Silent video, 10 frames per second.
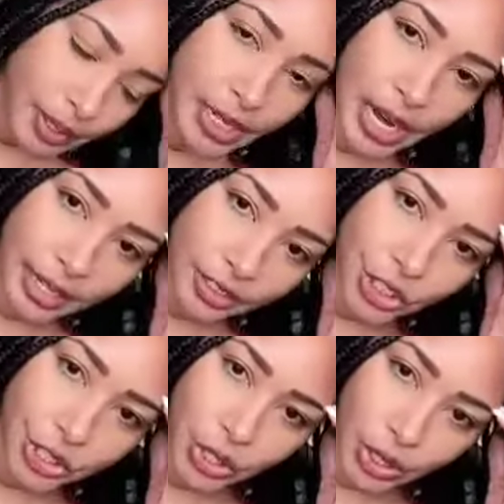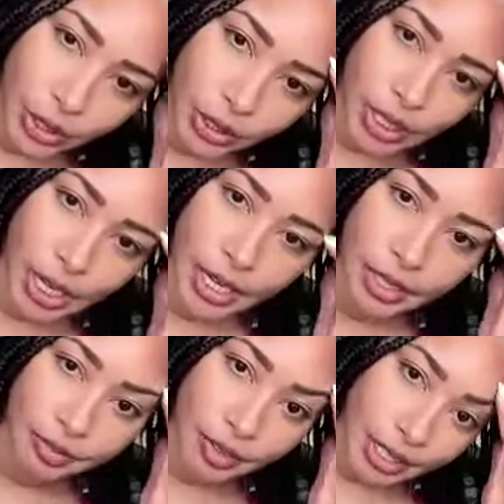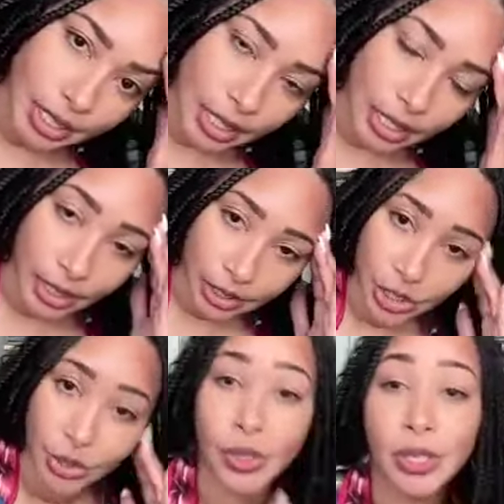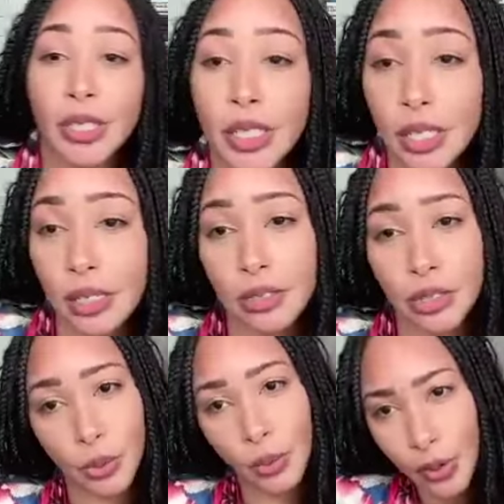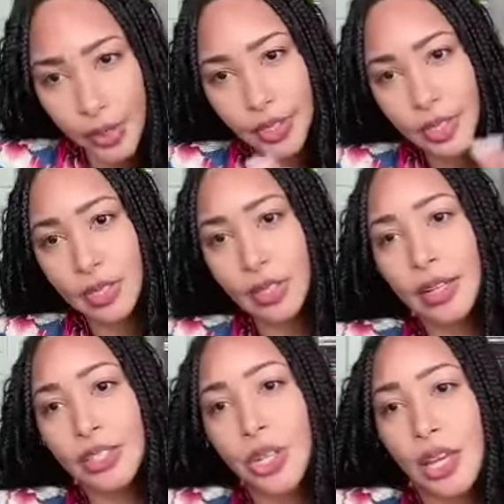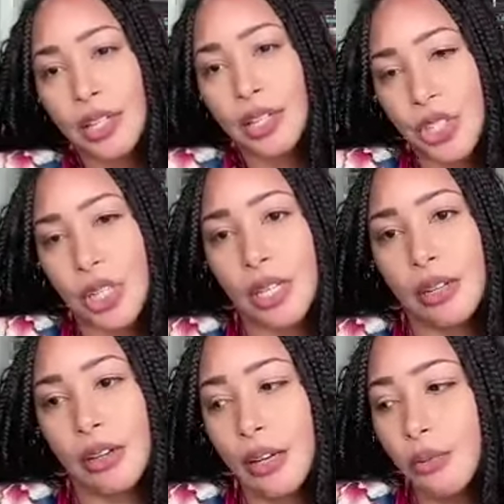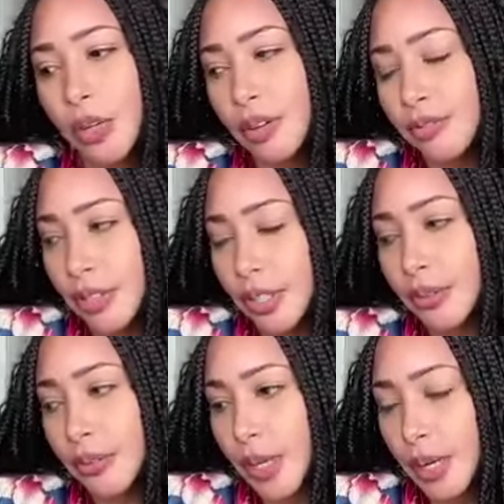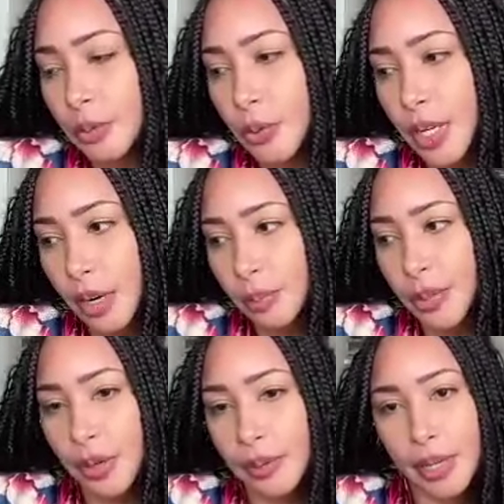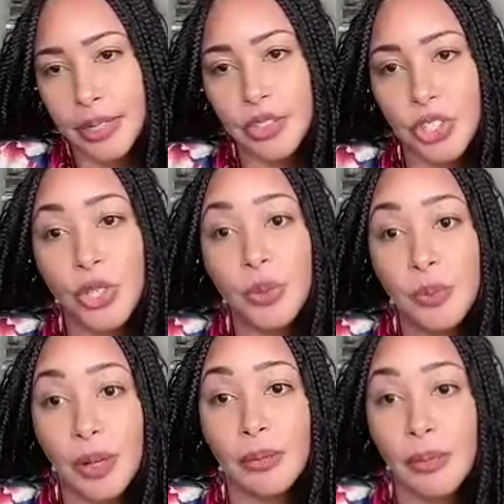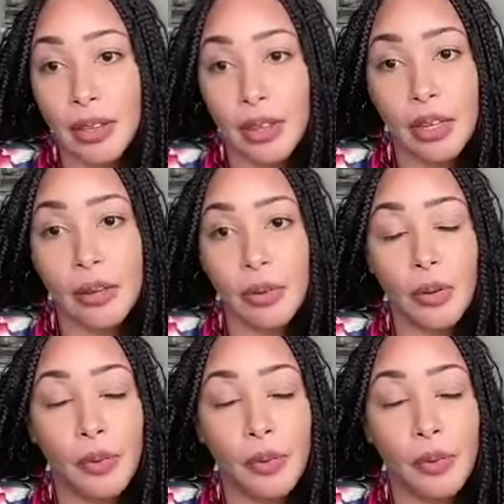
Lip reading: natural kind of intellectual lean towards education and whatever we kind of put our minds to. But I think